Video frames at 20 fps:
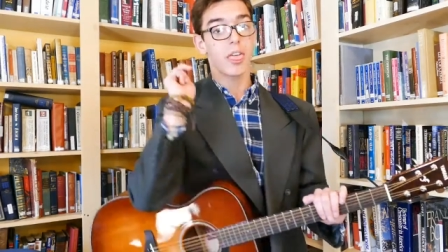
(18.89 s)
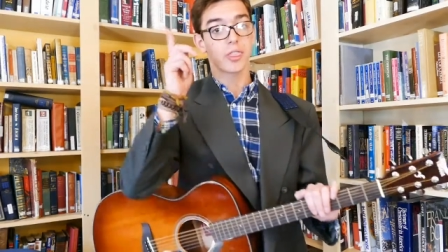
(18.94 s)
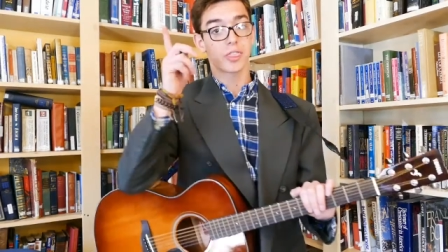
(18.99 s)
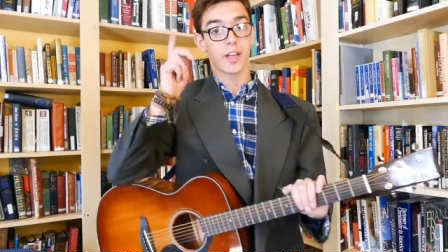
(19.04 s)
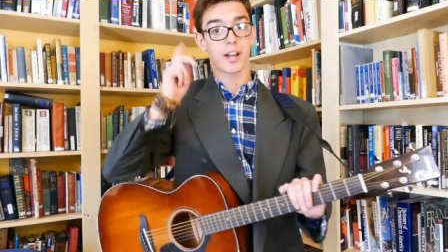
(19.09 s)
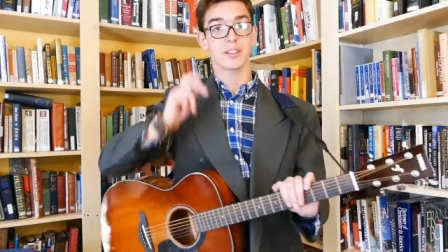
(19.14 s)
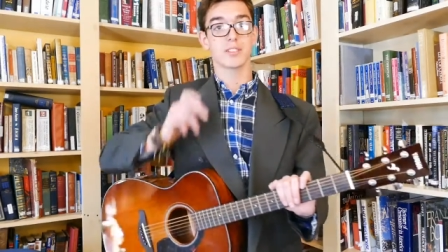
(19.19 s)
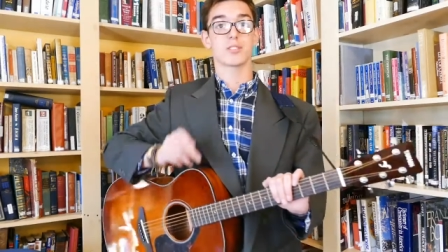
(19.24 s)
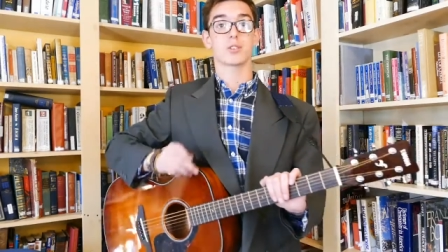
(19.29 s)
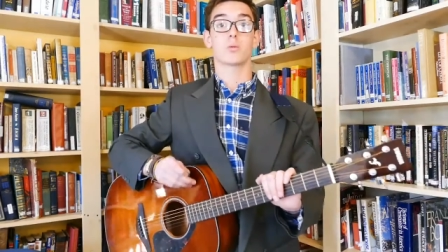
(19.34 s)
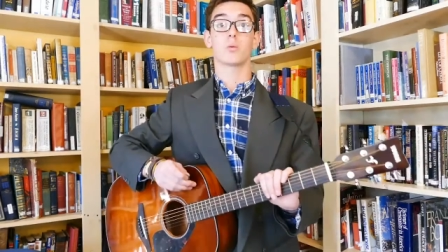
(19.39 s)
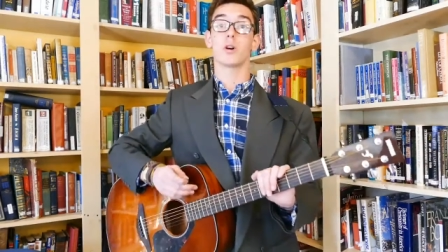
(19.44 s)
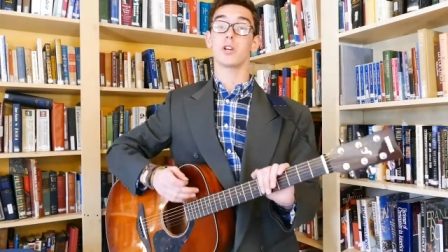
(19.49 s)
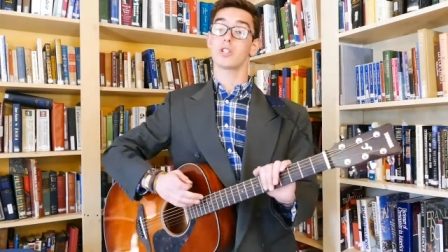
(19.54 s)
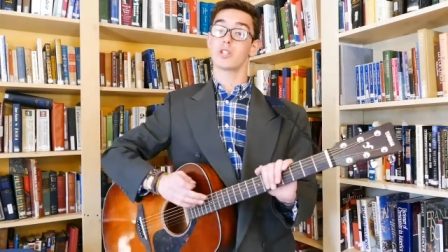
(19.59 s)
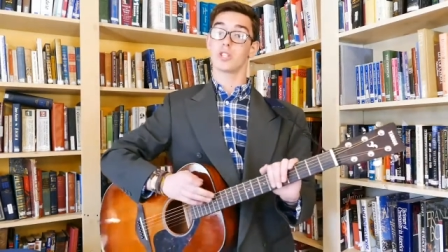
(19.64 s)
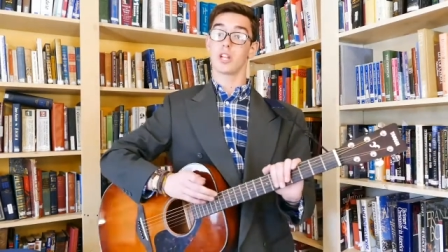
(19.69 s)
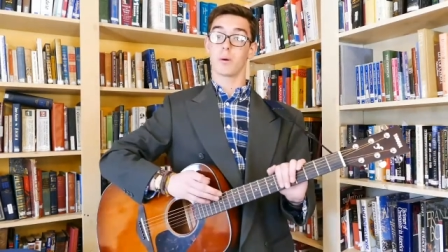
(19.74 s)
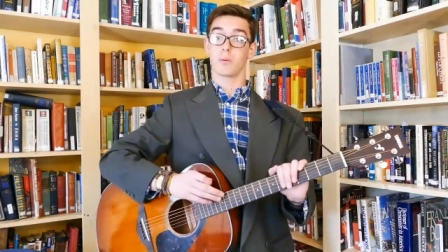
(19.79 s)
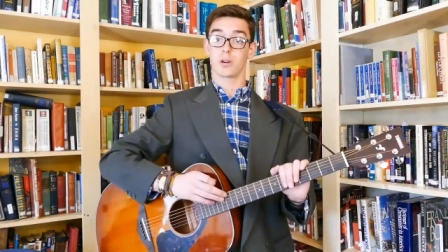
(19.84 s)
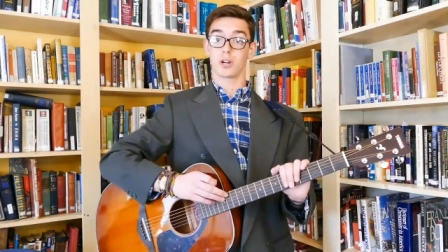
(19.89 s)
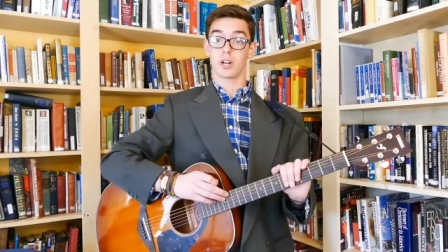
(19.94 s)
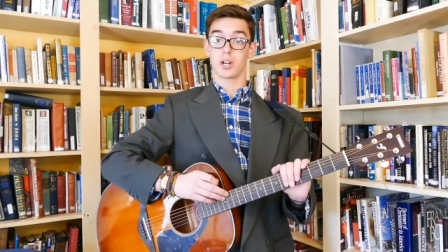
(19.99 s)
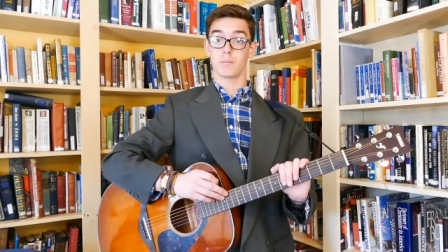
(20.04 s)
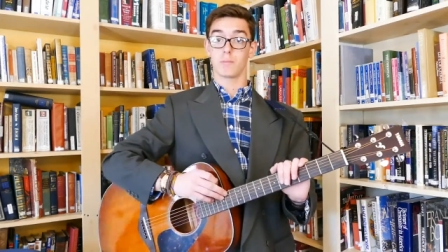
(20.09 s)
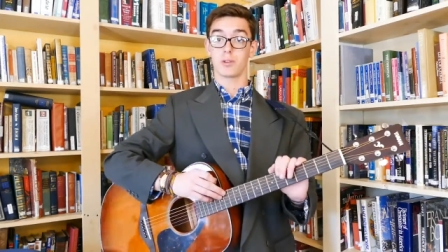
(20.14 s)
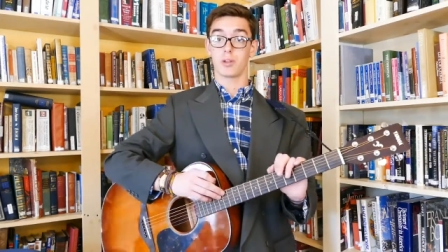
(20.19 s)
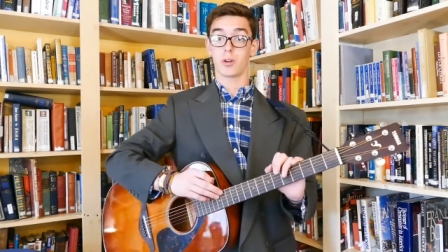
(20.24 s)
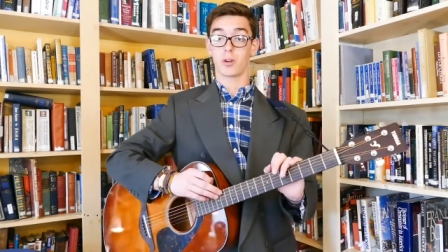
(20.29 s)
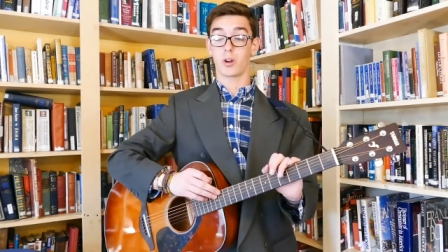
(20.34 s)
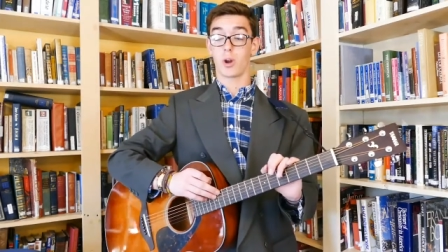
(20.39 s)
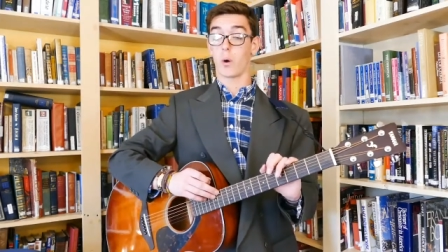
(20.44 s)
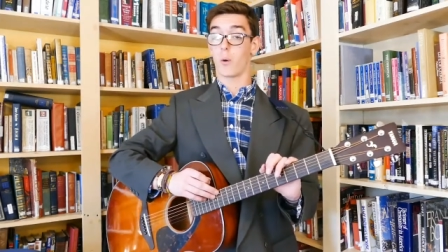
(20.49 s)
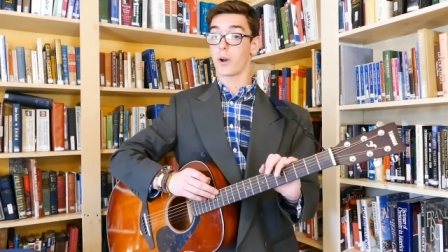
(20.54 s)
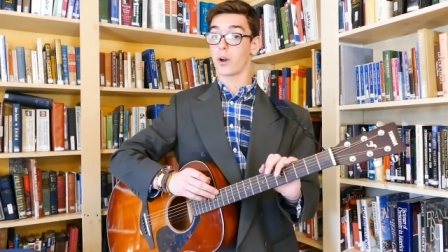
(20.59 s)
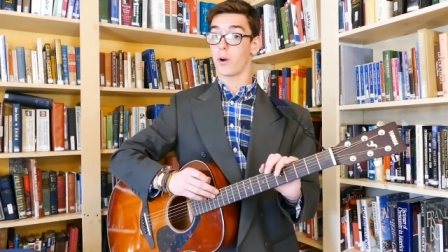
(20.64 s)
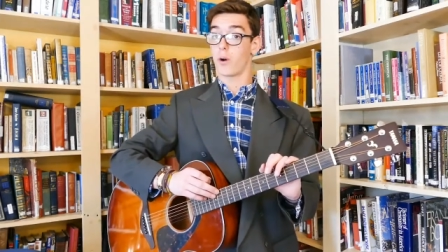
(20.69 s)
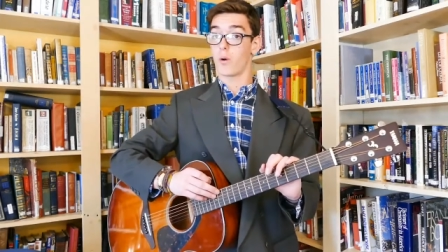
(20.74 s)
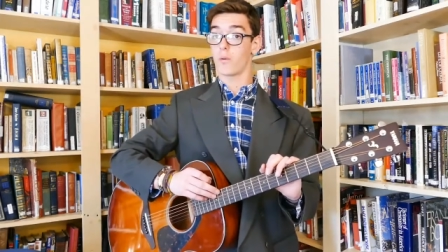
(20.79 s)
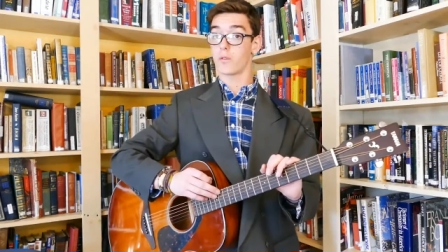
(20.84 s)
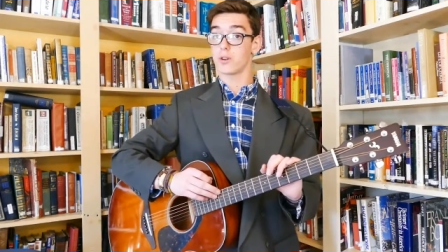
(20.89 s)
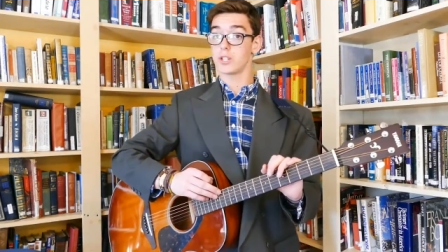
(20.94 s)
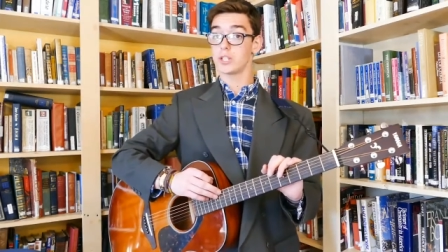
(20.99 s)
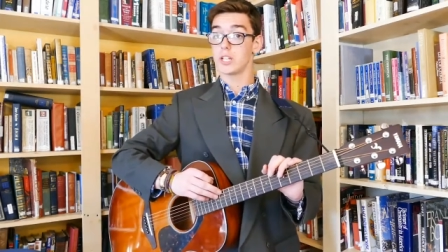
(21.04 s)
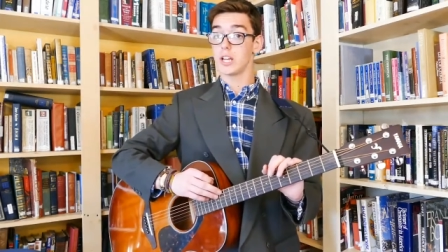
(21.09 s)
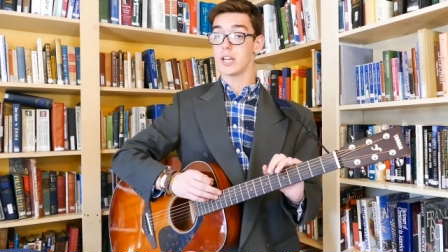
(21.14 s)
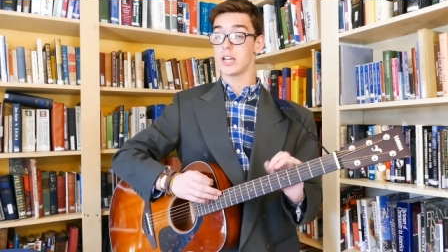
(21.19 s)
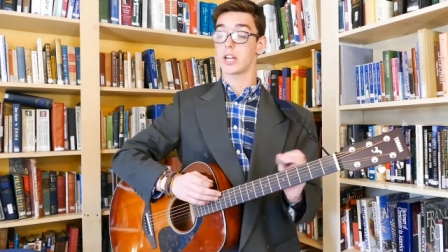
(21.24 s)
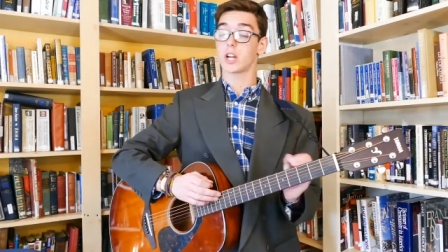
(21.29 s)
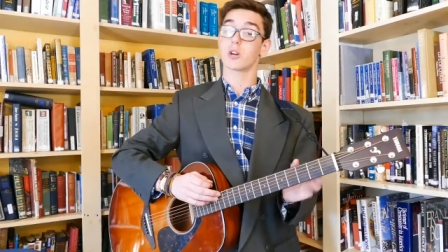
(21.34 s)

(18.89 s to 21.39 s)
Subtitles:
That's the question that we're going to be going over today